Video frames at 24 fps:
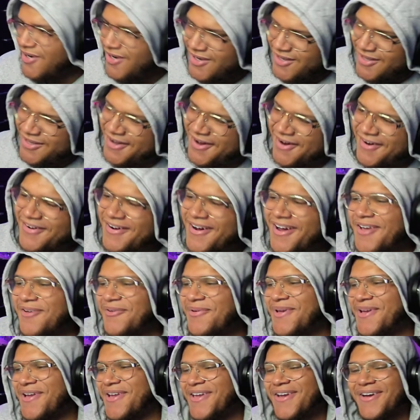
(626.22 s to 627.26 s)
All right,
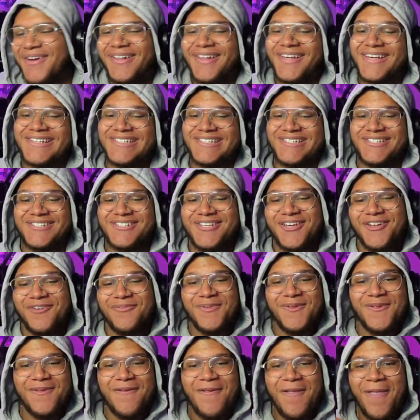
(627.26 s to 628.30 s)
we are here, ladies and
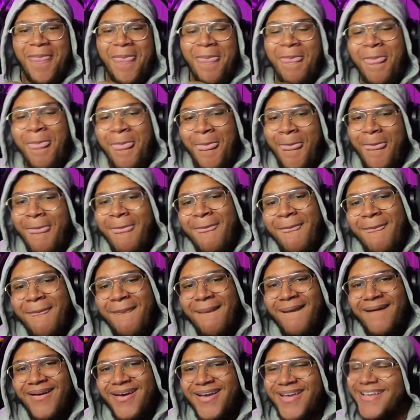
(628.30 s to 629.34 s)
gentlemen.
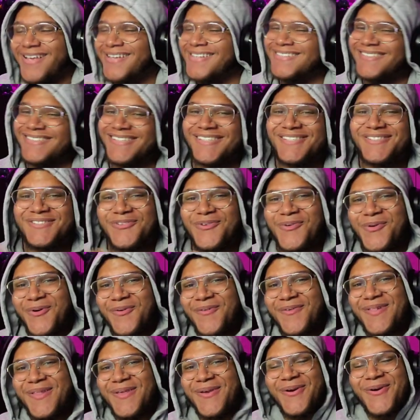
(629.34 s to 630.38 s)
Is this story
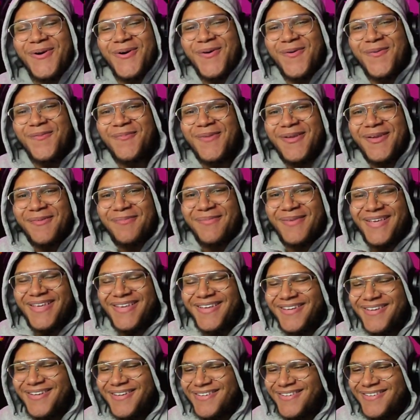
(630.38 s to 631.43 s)
really going to make
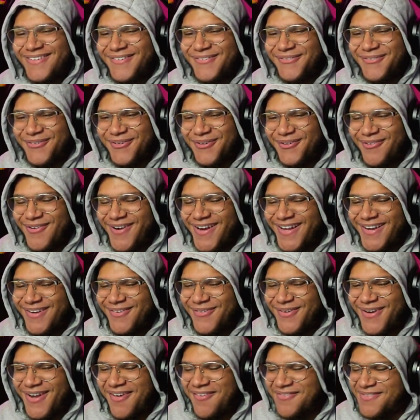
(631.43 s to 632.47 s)
me regret
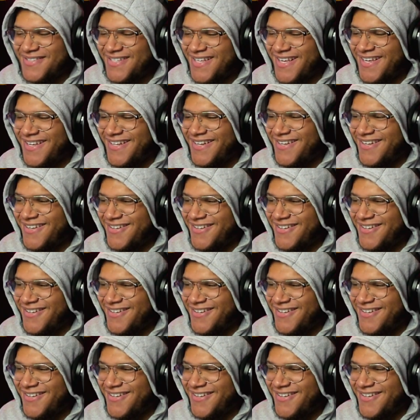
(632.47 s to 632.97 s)
what I've said?